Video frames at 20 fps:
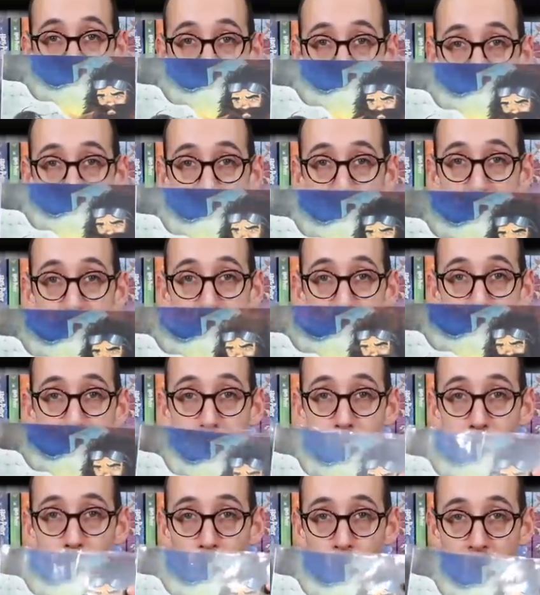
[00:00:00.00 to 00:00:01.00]
Hagrid his
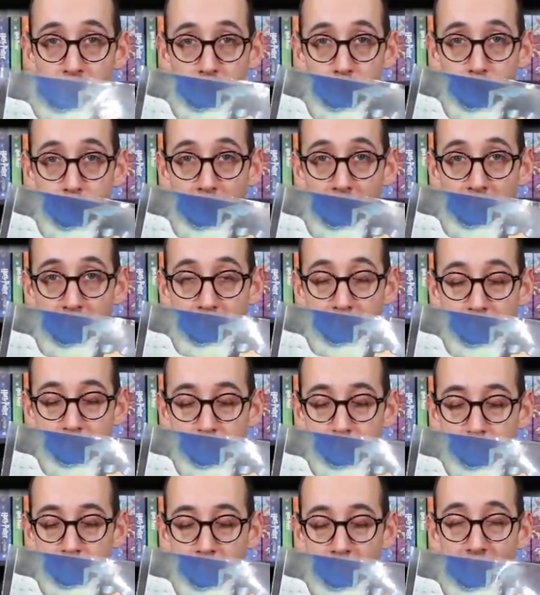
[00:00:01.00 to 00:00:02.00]
motorbike,
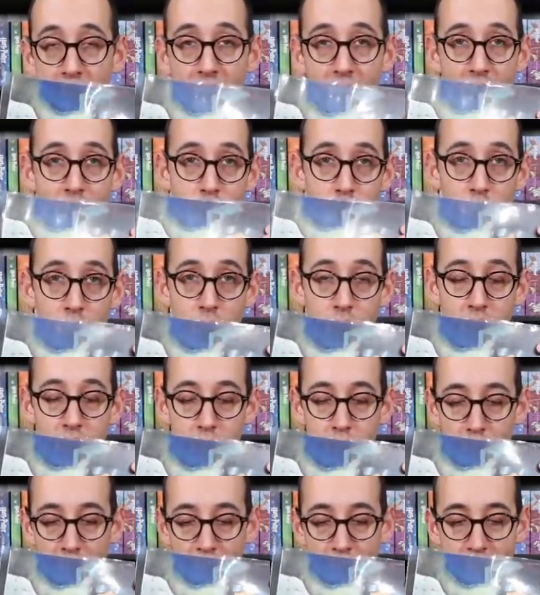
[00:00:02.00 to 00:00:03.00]
his flying
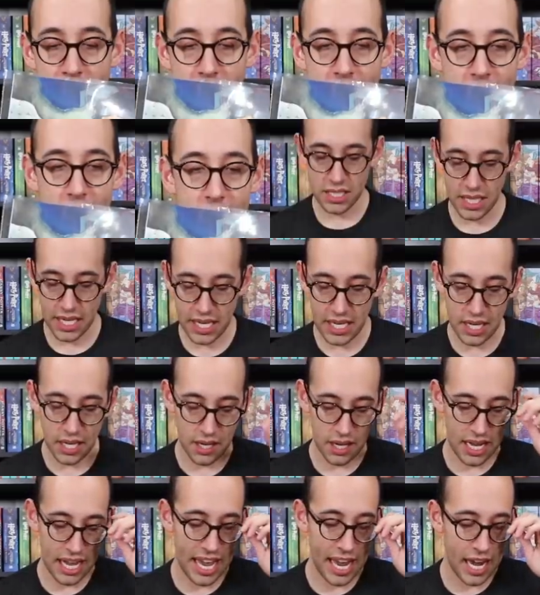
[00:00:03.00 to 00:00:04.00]
motorbike. It's like
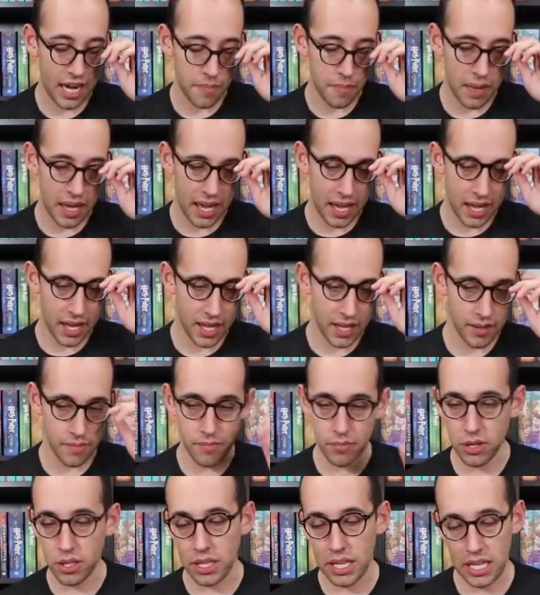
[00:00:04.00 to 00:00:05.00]
an
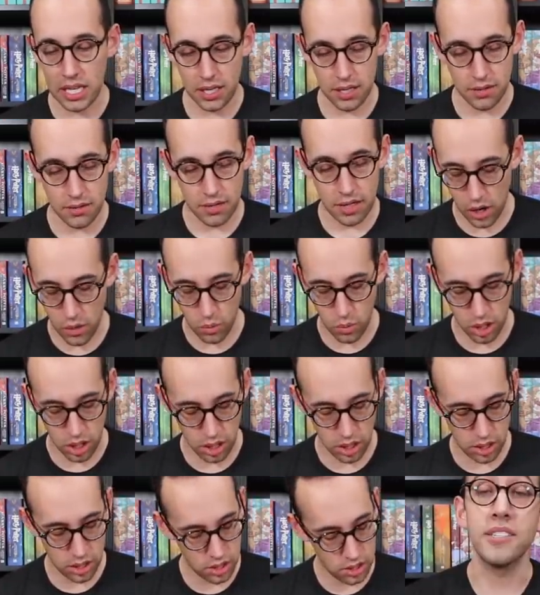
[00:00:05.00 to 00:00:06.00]
anime-looking
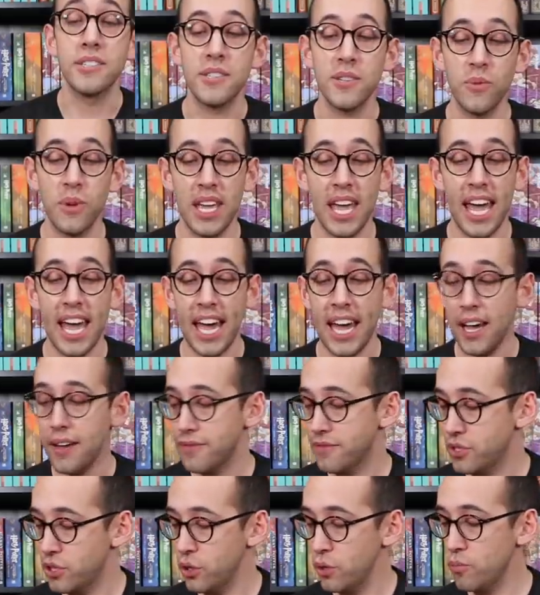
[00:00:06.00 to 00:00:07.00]
artwork. So we
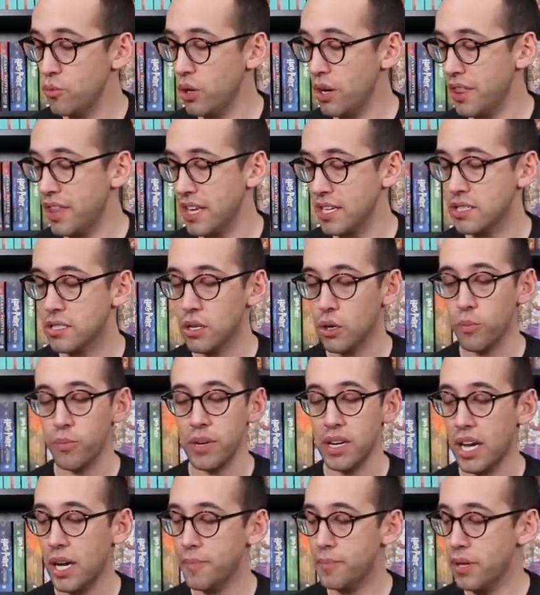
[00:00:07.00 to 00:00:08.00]
have two more things to
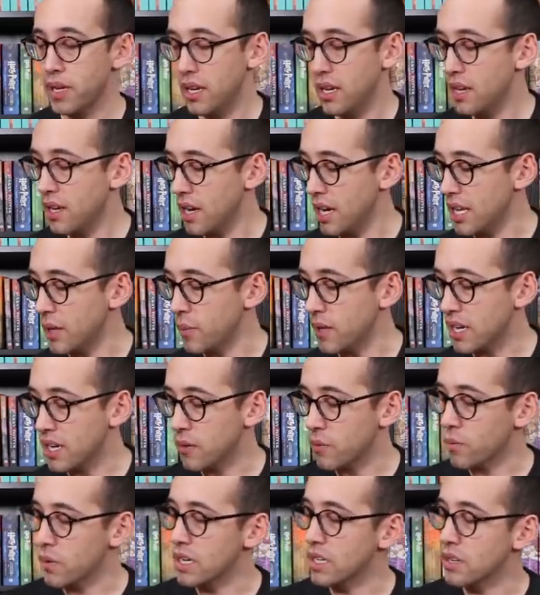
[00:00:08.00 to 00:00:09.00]
open up, and then we
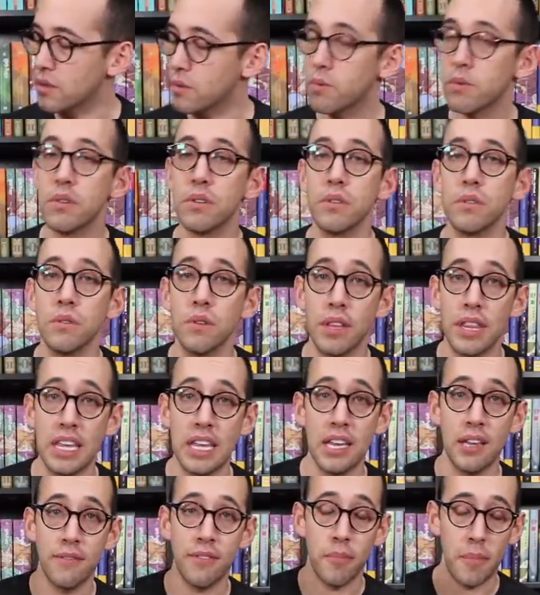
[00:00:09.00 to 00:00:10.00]
can read through
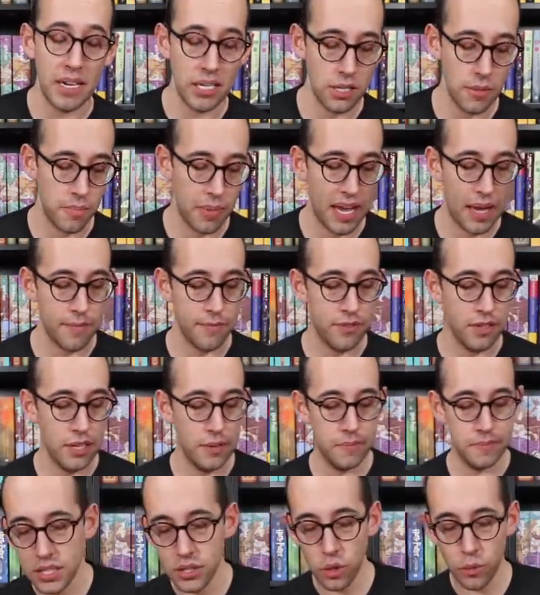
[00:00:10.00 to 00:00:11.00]
the information
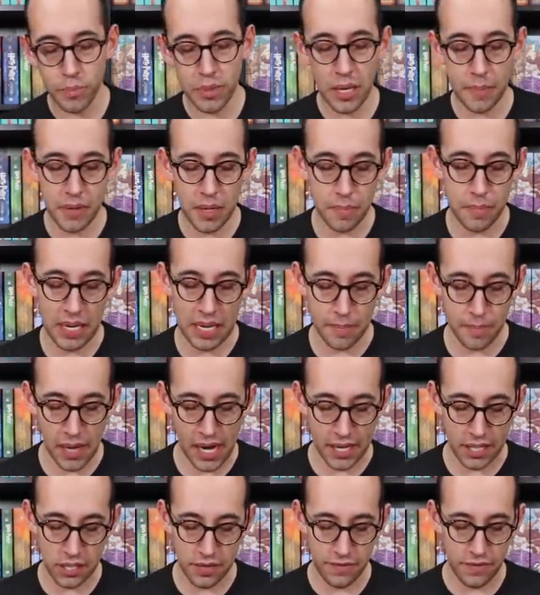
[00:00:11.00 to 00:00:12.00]
pamphlet. Let's open up the big
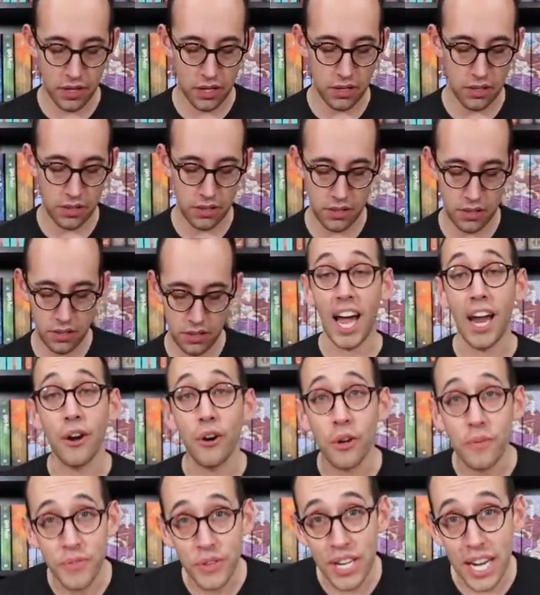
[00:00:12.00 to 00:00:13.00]
box first. I
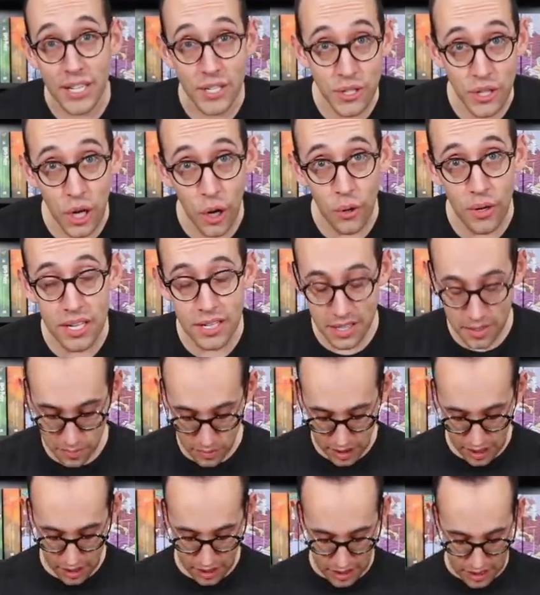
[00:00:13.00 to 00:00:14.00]
don't know if you guys noticed,
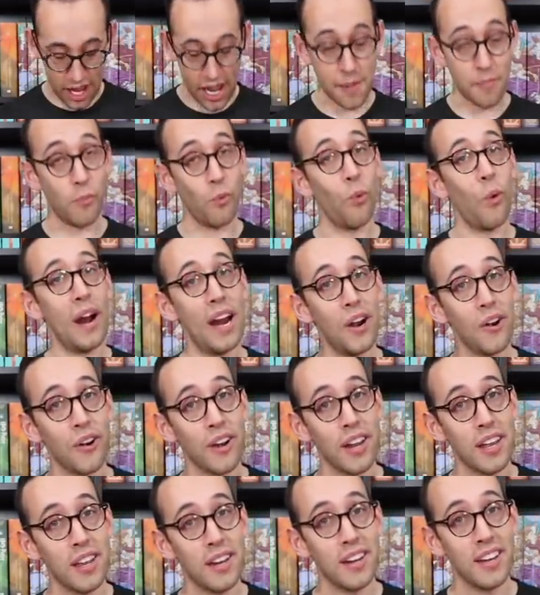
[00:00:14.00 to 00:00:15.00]
but I'm
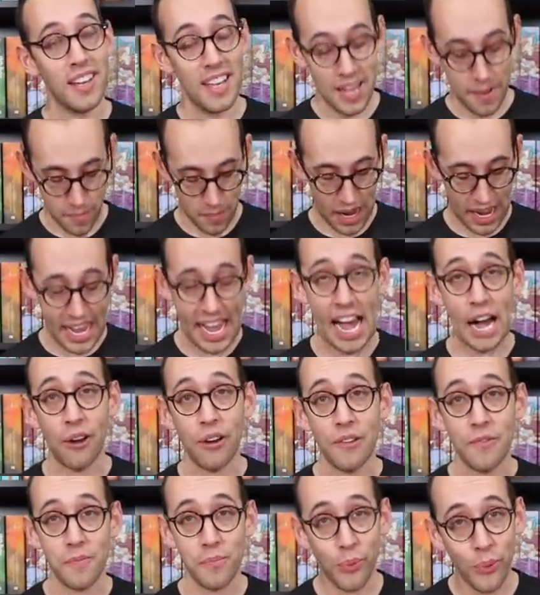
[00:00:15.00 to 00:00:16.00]
wearing my
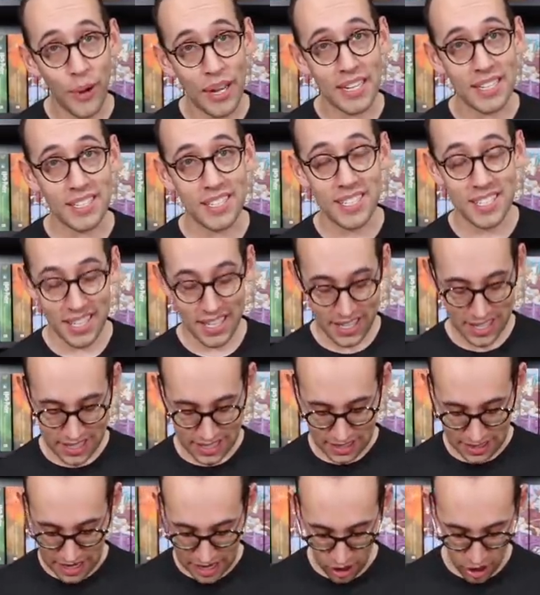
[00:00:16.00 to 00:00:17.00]
out-of-print
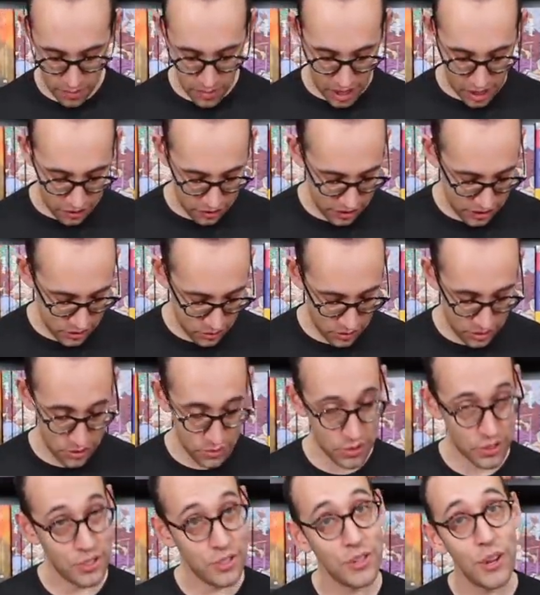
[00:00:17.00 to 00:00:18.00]
Harry Potter and the
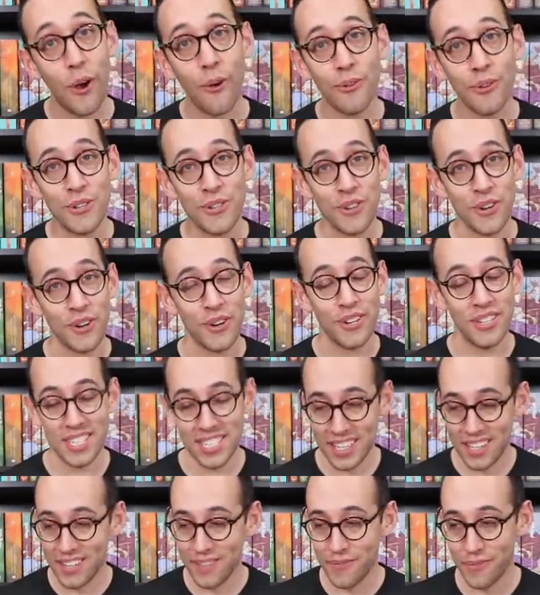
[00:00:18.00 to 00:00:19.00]
Sorcerer's Stone
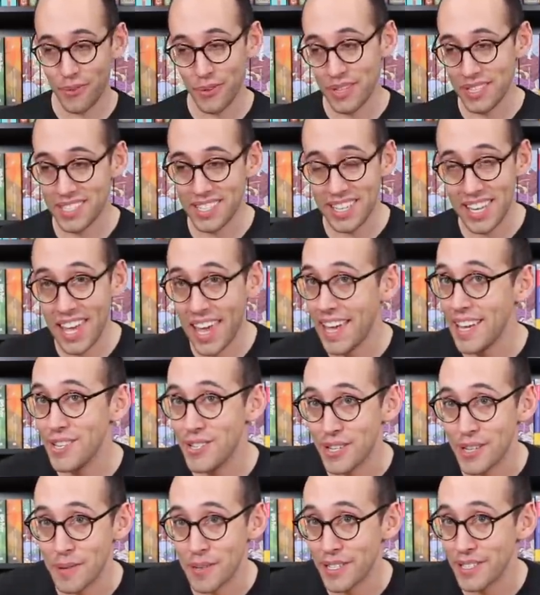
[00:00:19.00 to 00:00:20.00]
shirt for this
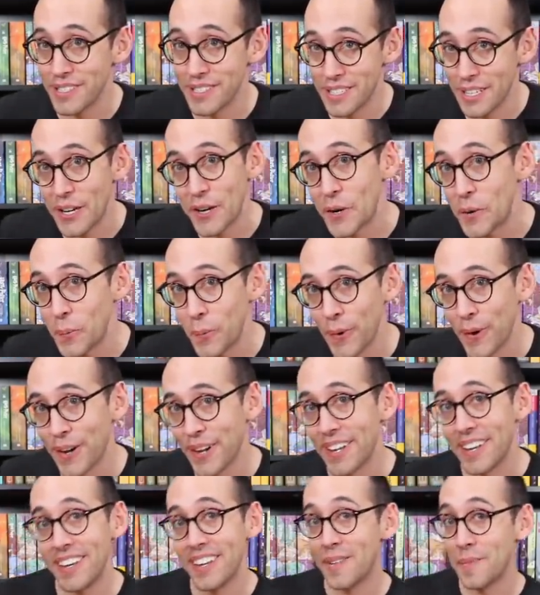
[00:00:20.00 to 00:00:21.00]
occasion, because it's year
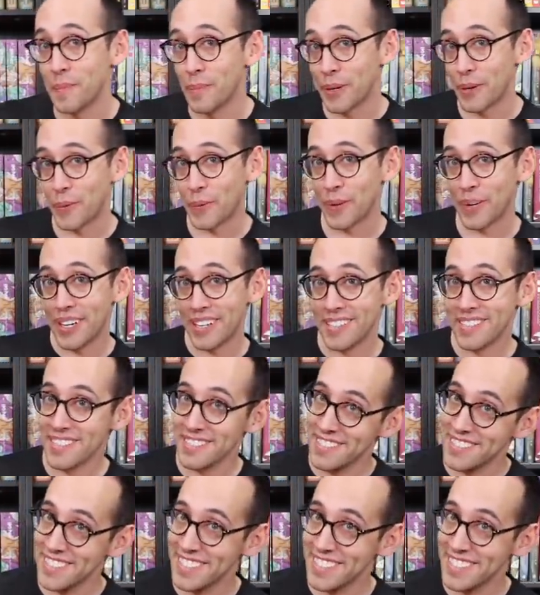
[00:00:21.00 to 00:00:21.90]
one, book one.